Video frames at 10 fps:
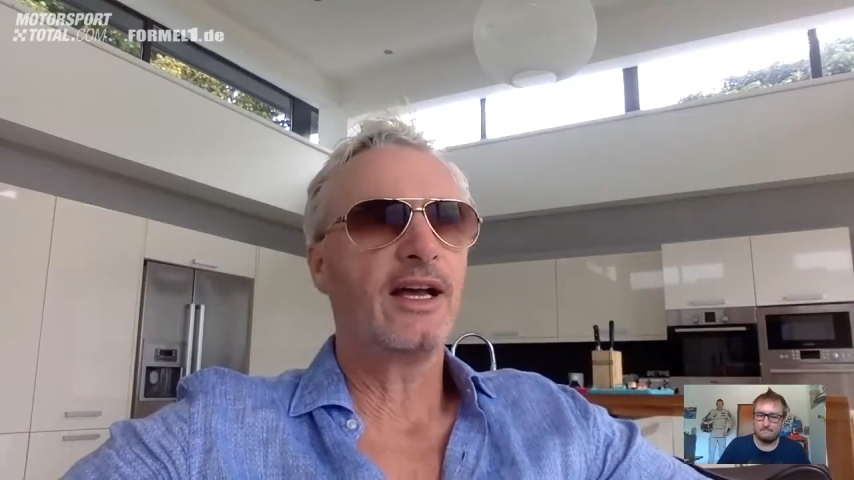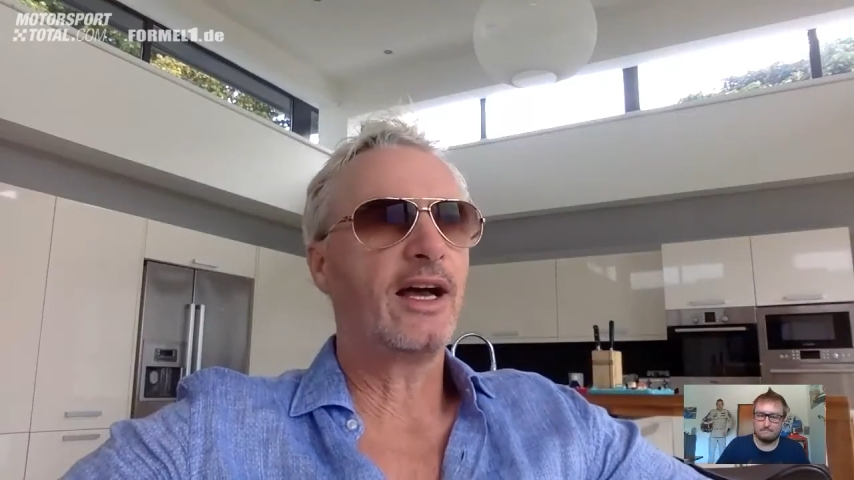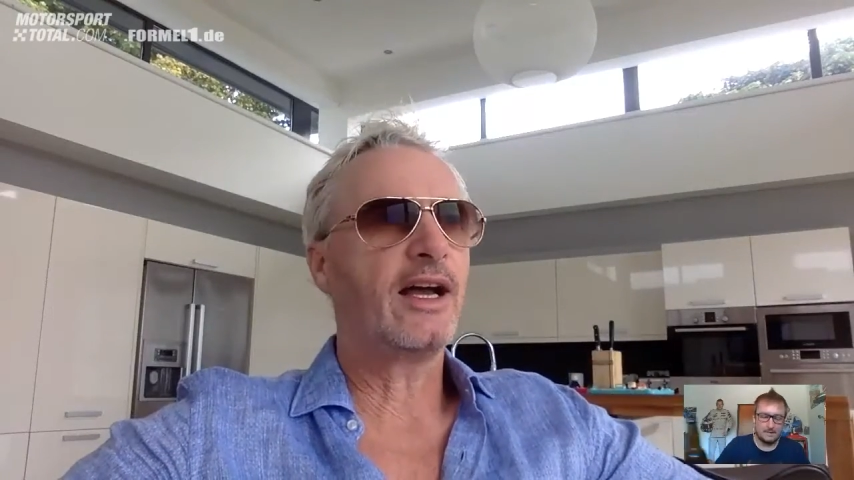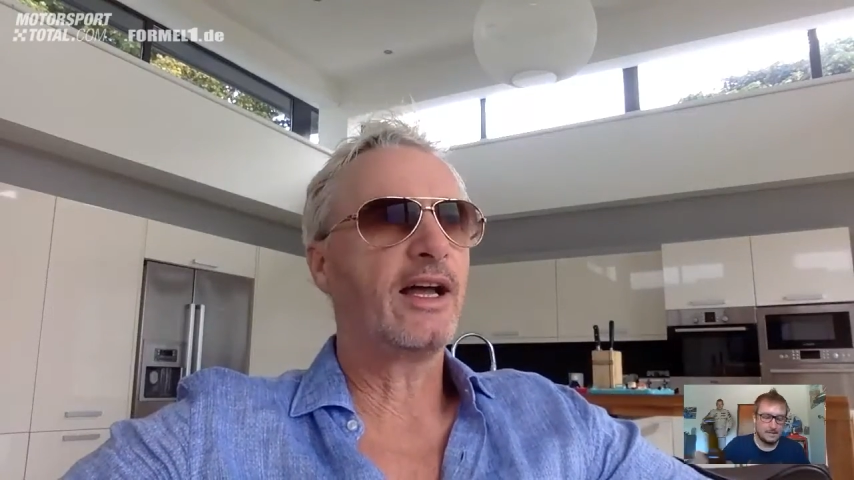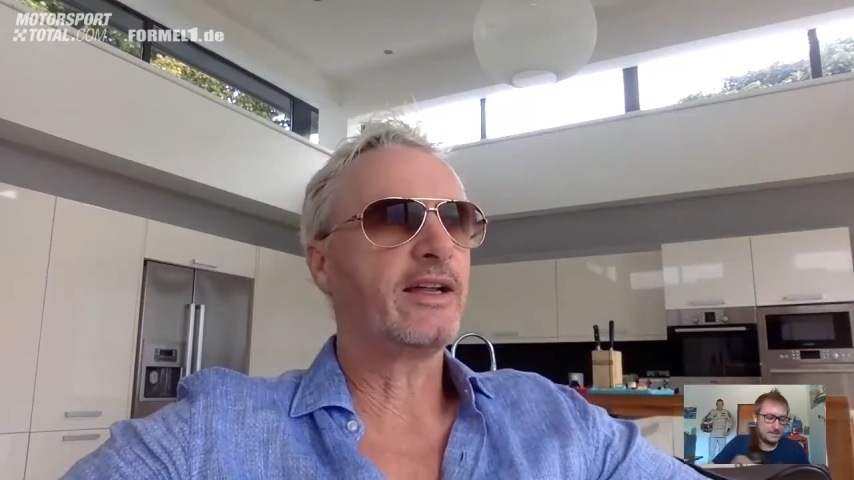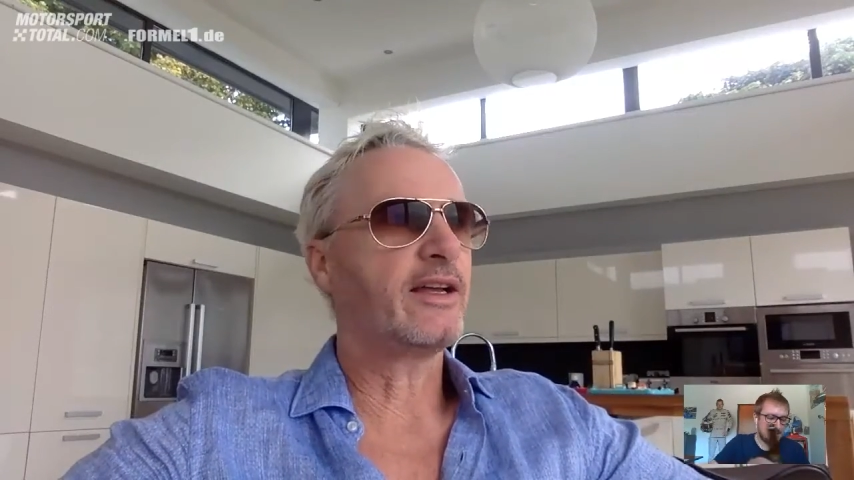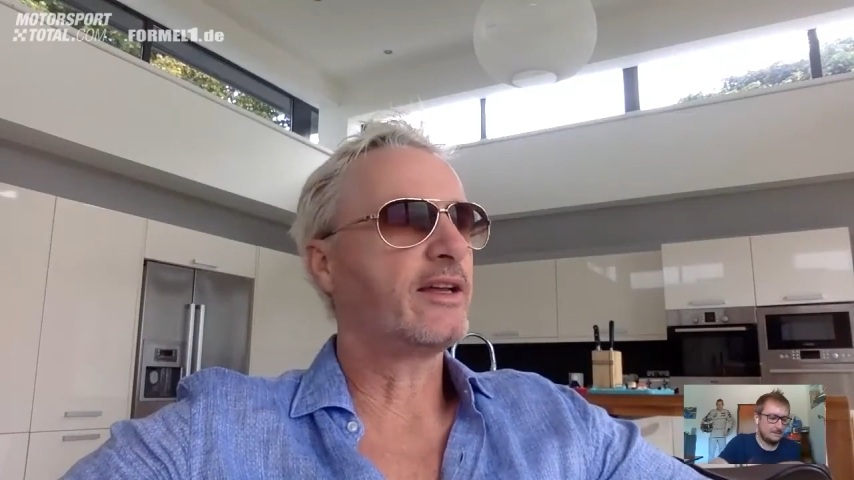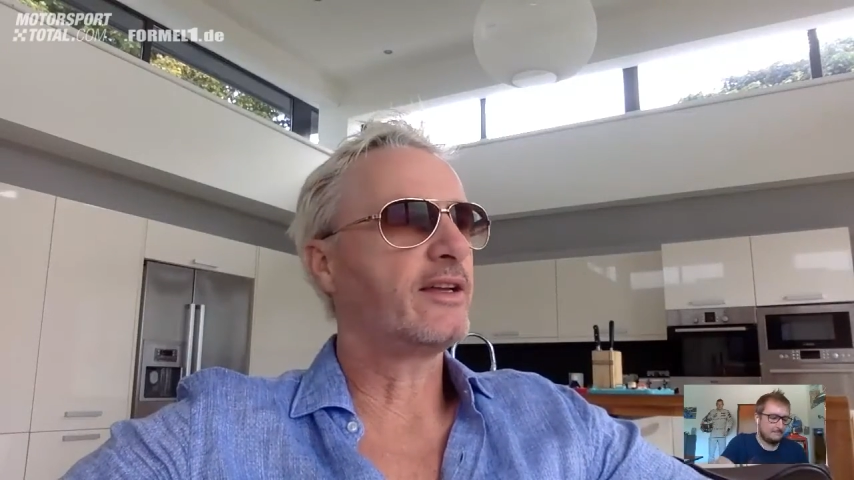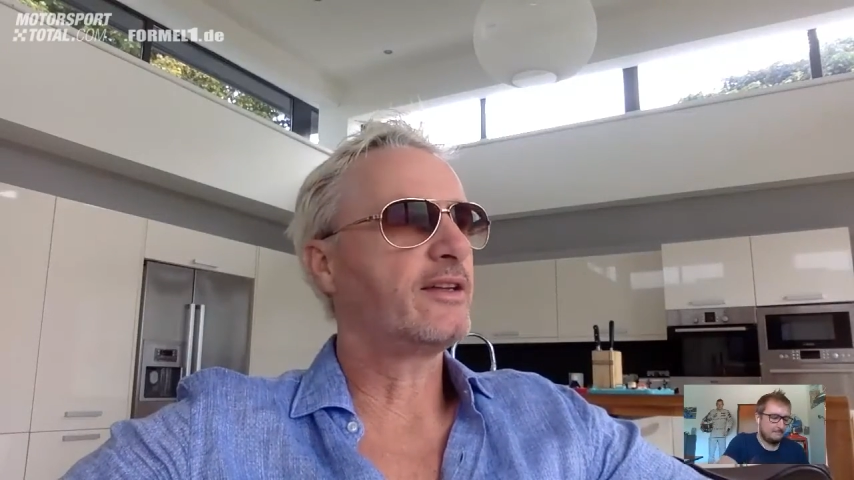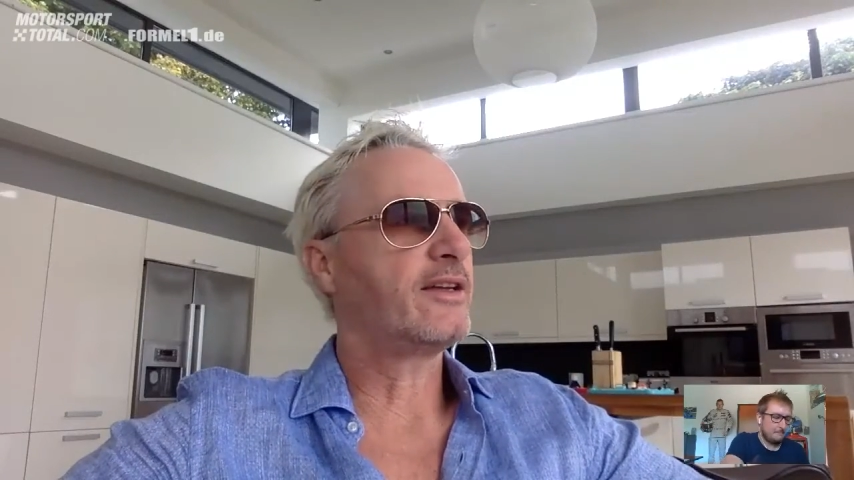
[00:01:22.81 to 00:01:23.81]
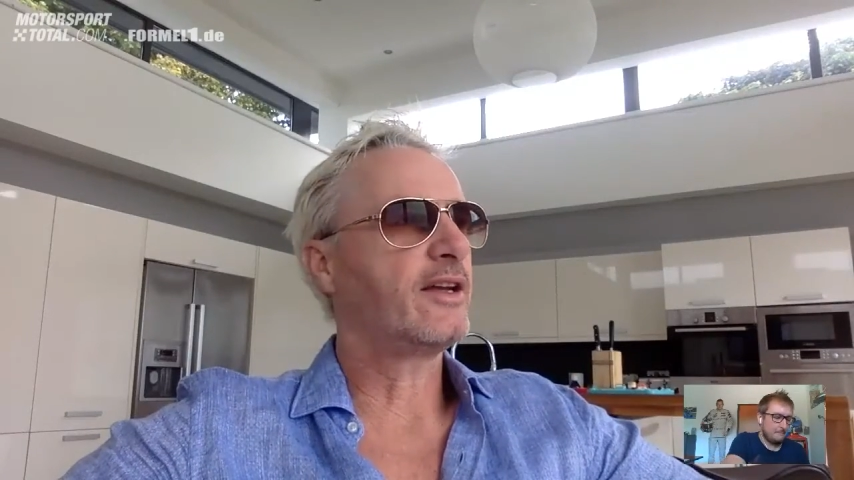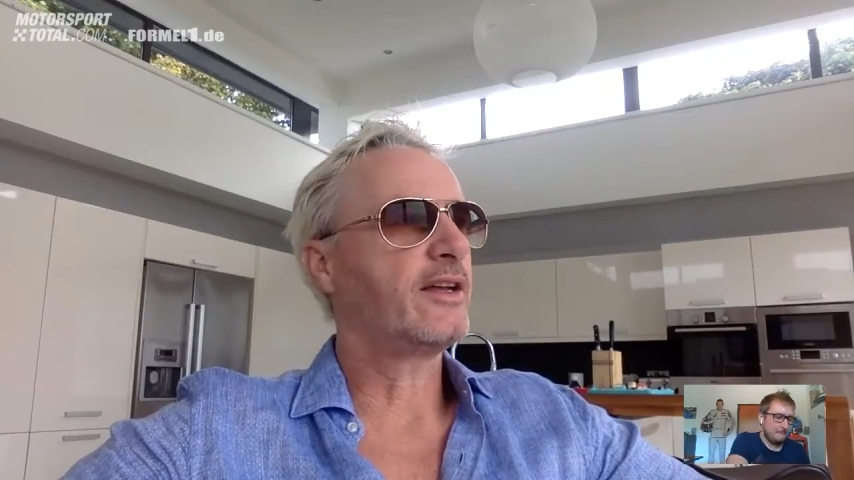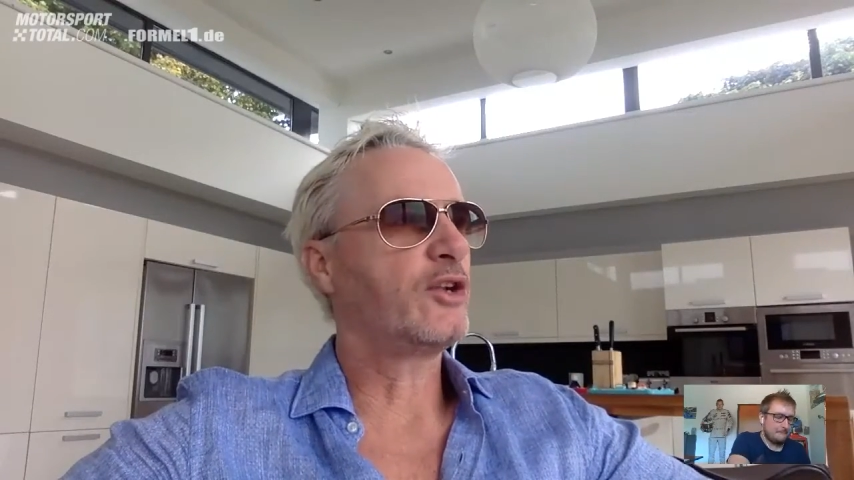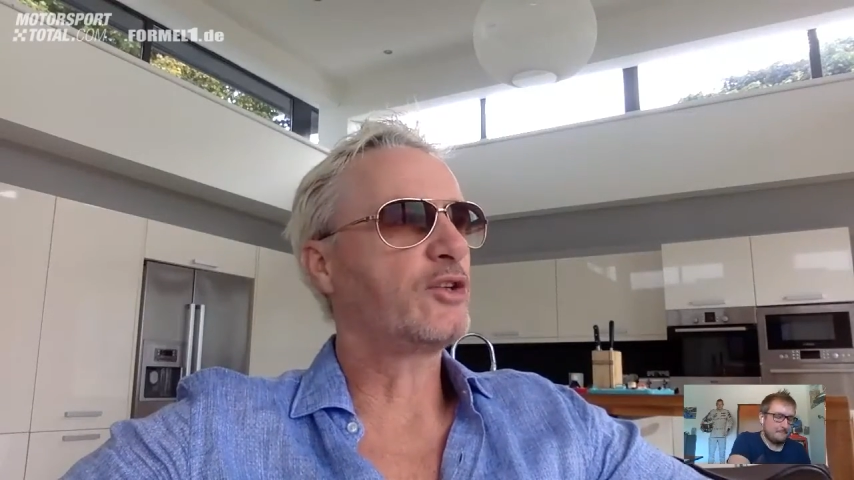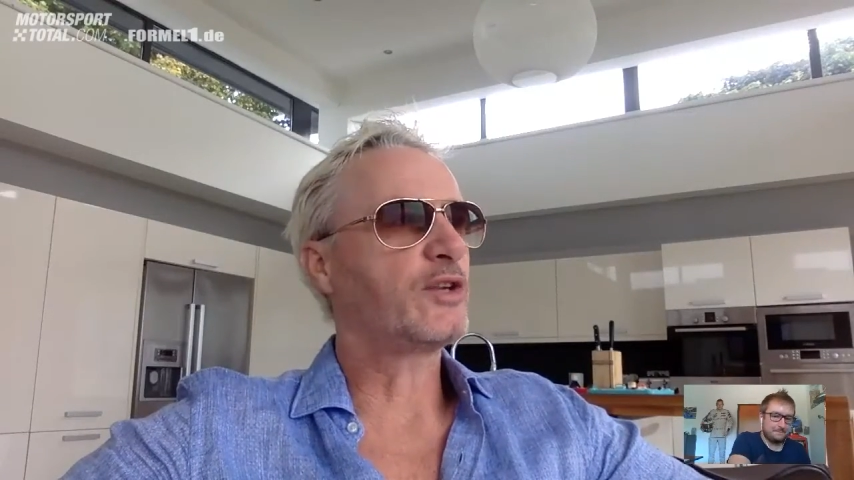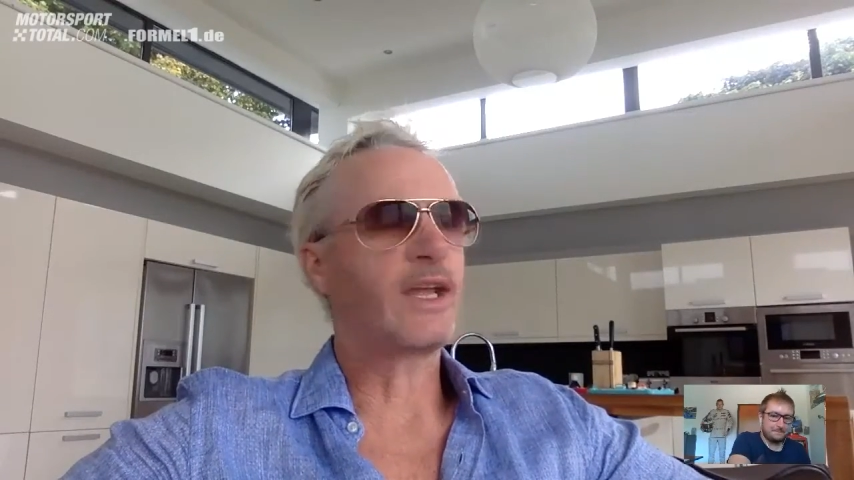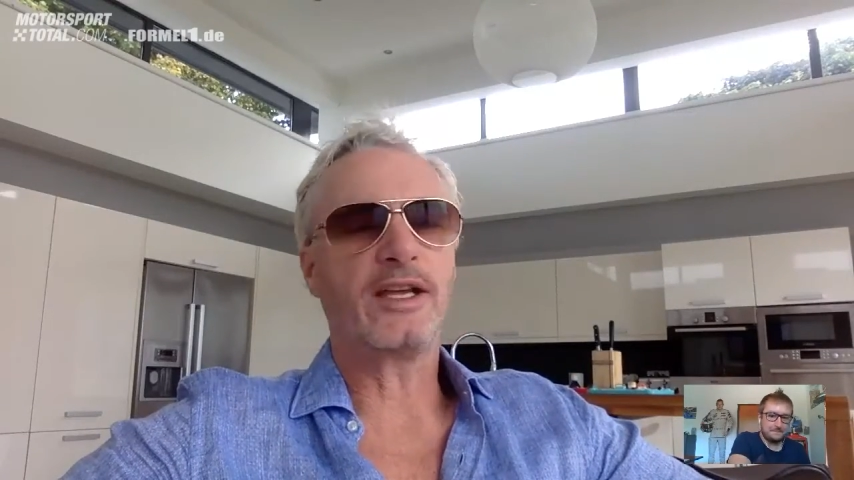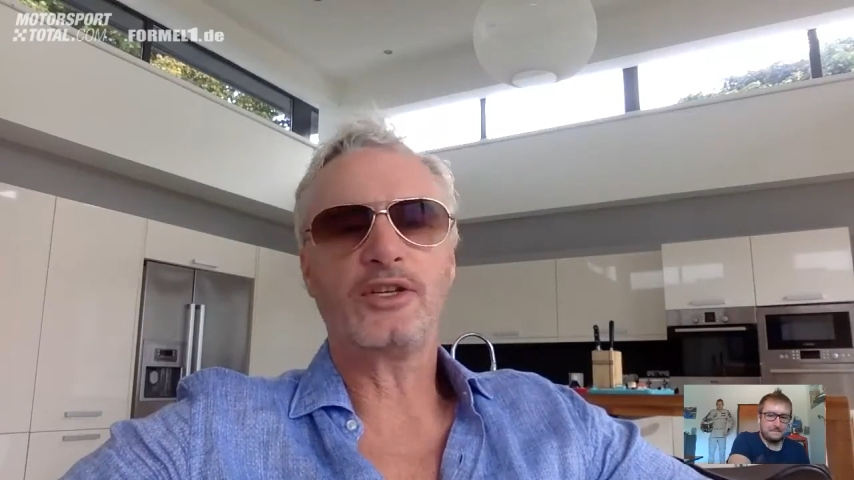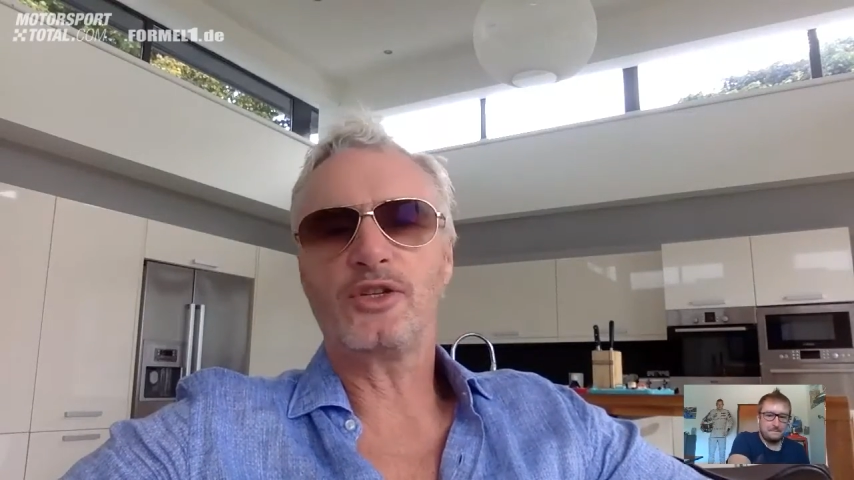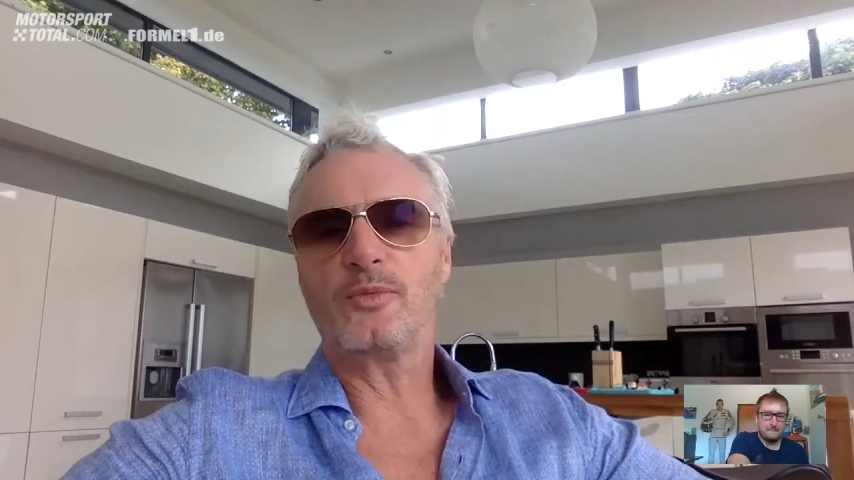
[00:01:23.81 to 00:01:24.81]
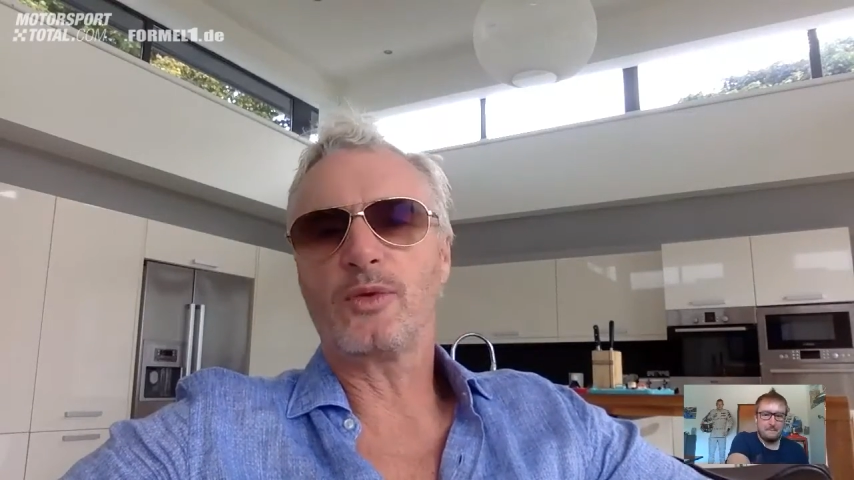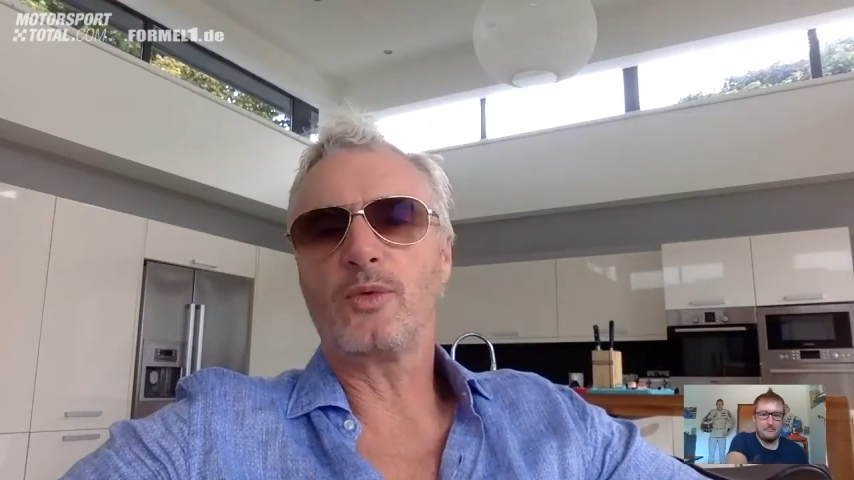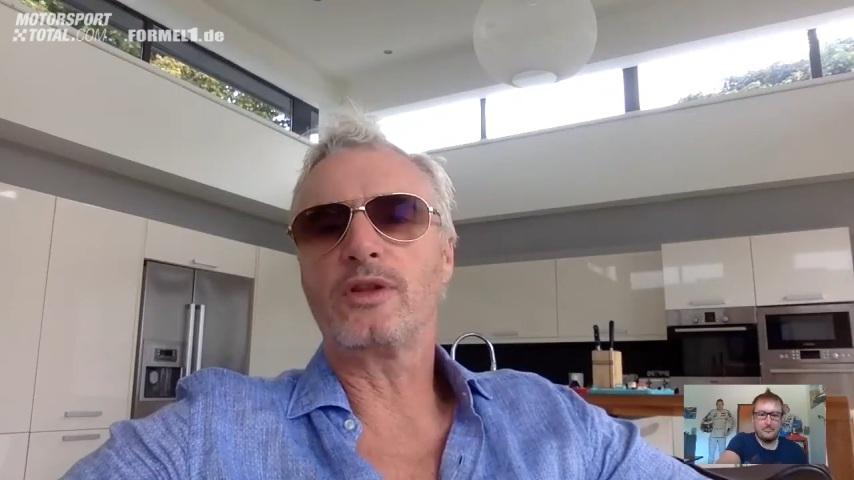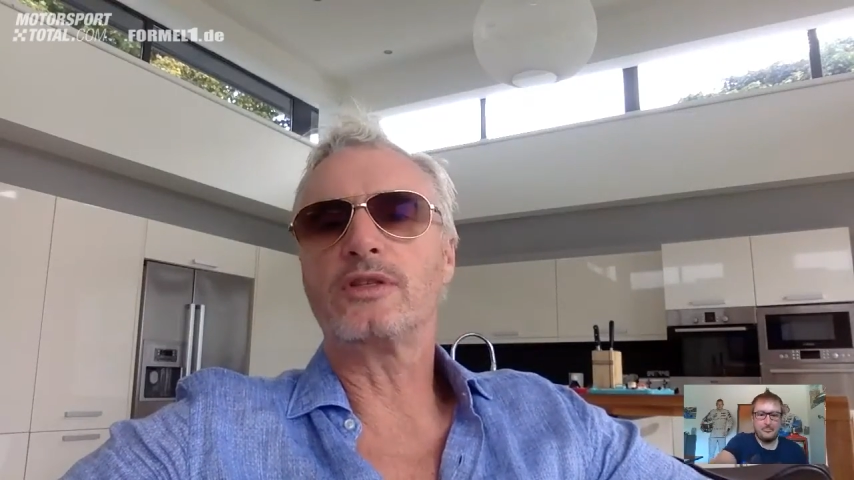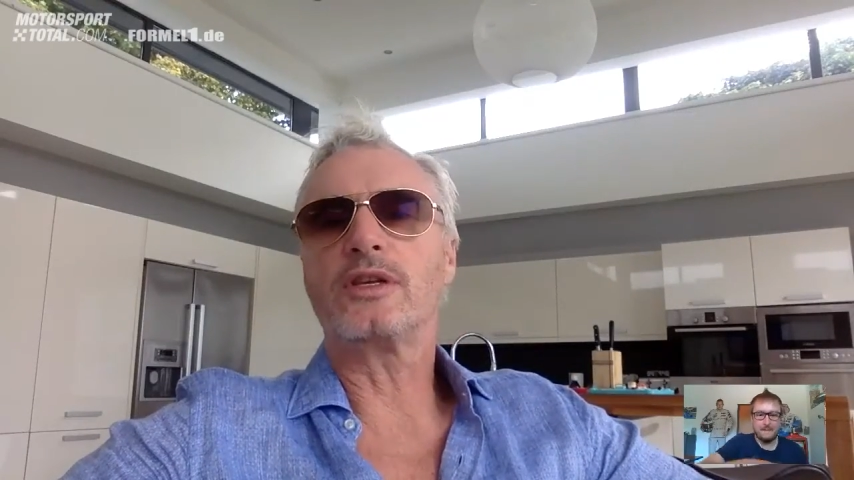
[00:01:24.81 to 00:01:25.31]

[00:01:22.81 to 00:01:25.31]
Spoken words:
I had an altercation with one of the